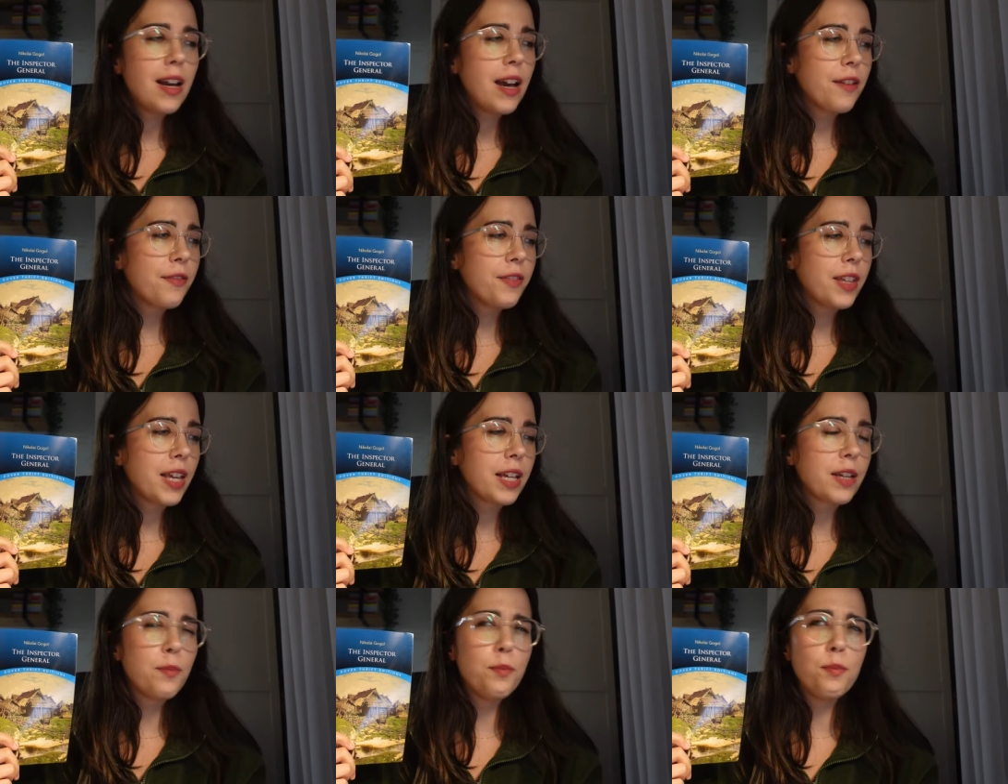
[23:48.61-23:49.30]
I feel
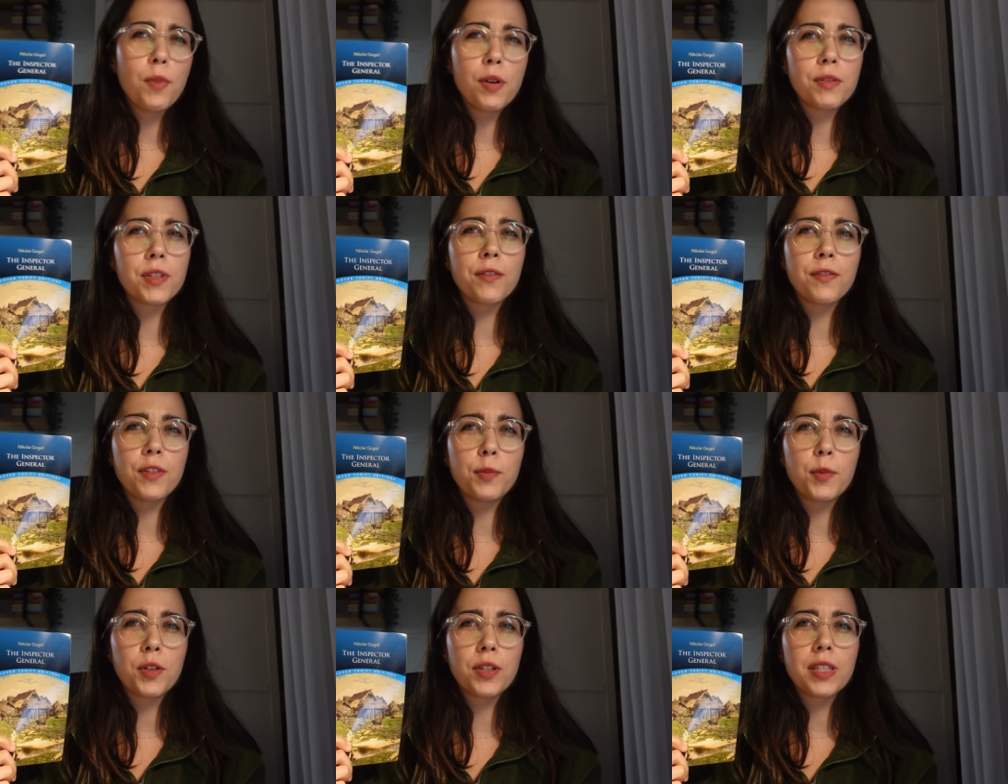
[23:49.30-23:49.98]
like most of
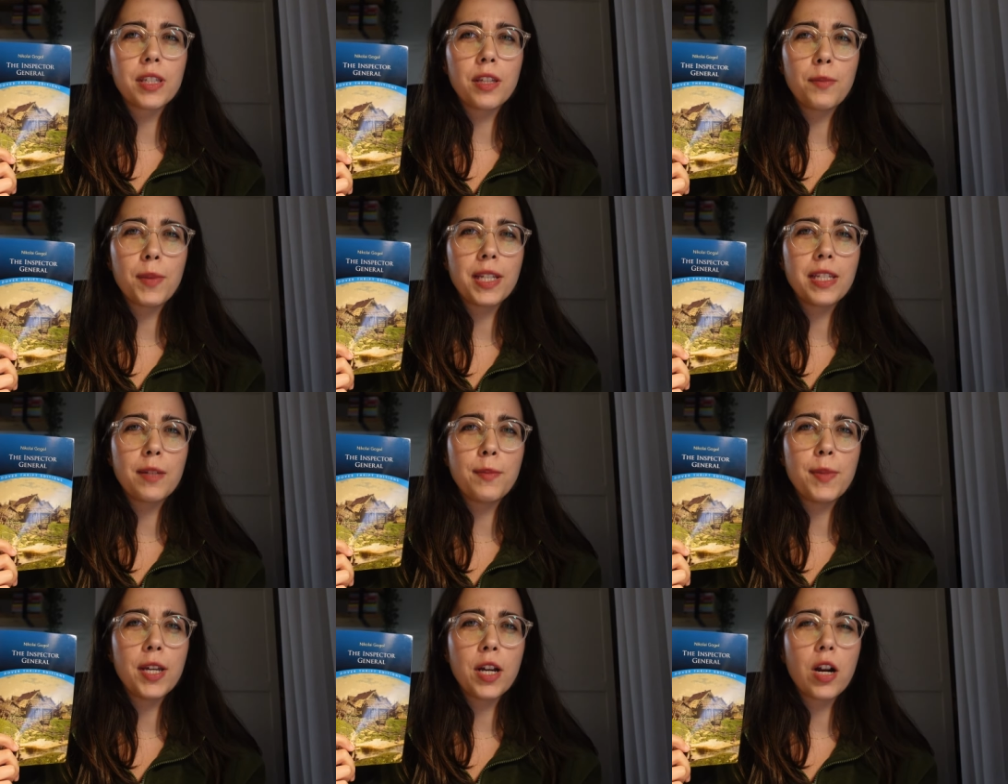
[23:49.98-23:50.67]
the books on my
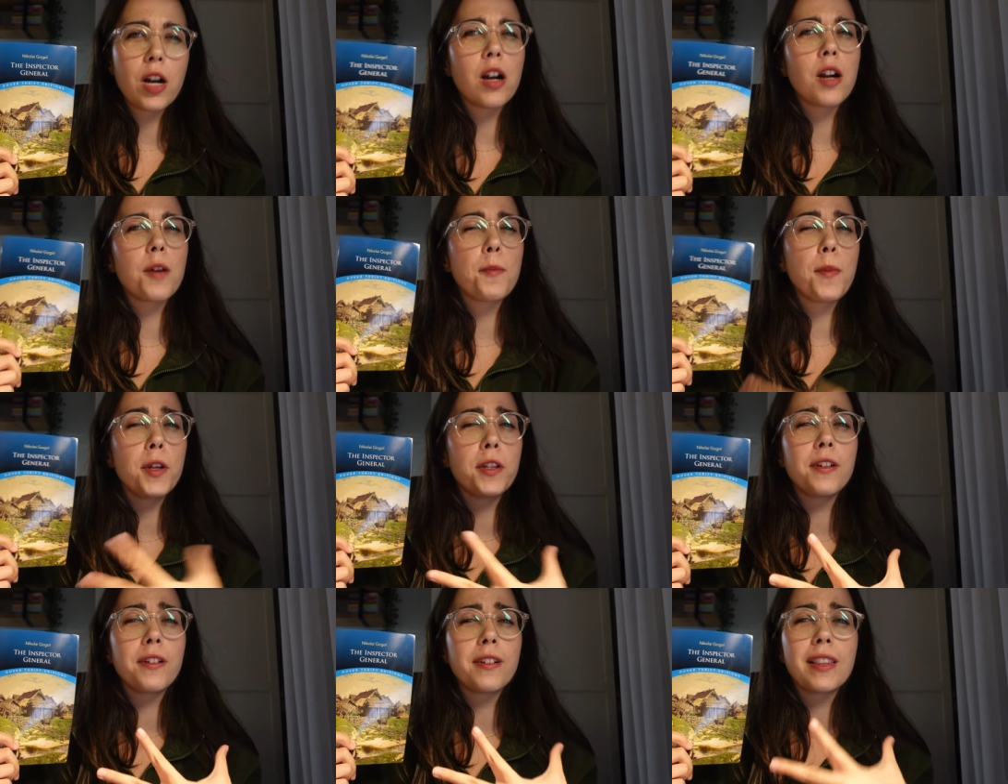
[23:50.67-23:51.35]
TBR are
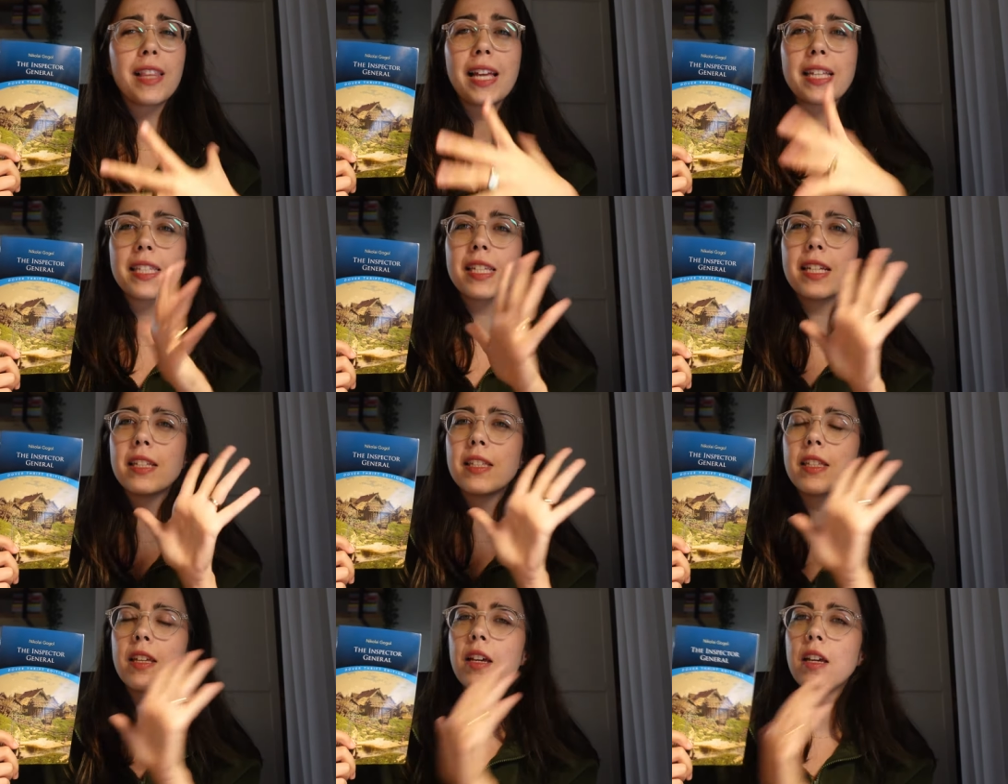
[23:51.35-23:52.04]
modern
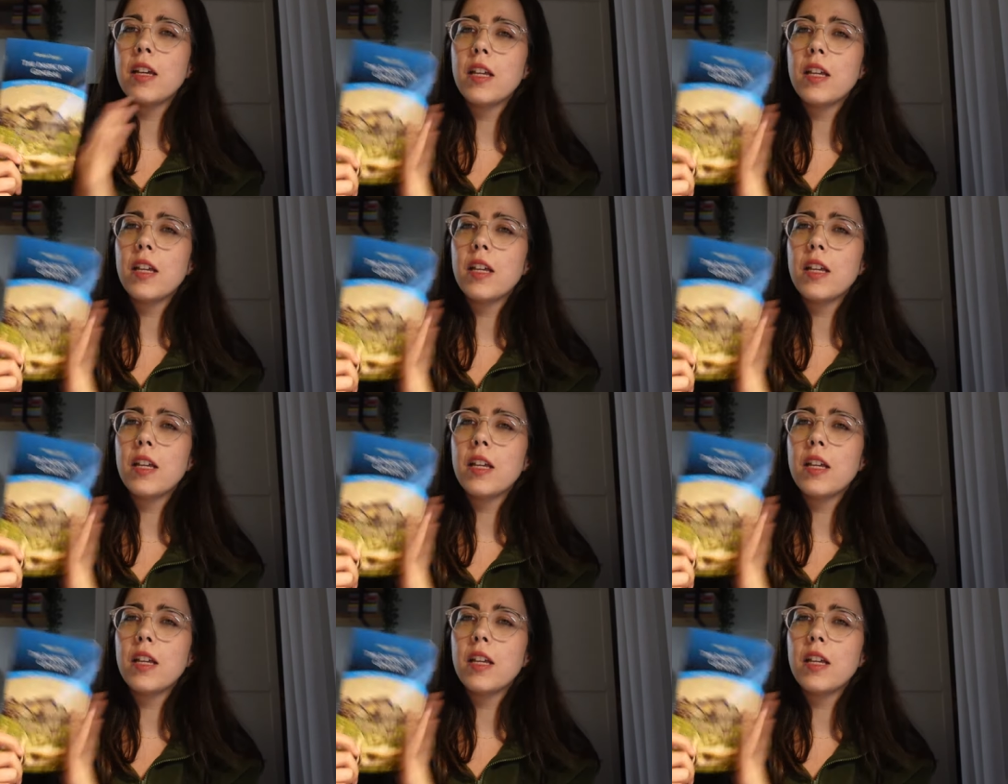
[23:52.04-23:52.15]
classics.